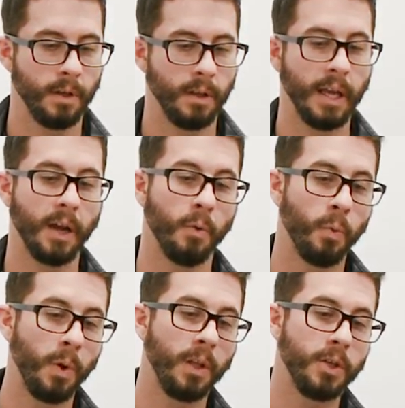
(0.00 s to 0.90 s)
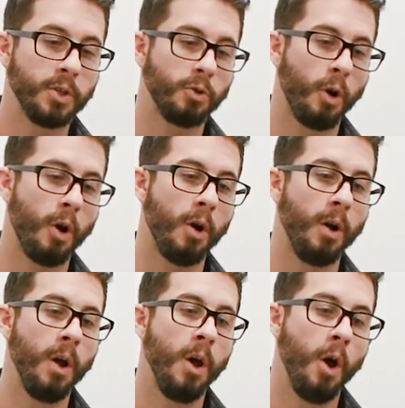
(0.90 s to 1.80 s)
like a really
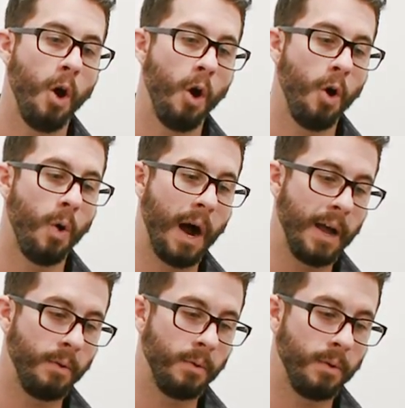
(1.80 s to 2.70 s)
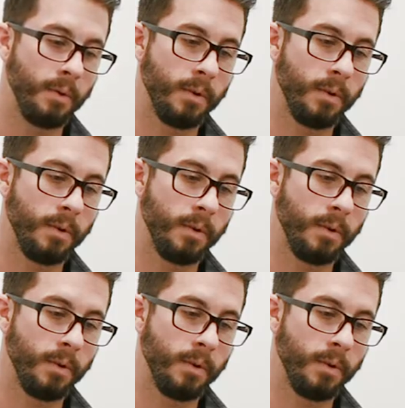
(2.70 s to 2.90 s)
strong. Oh, I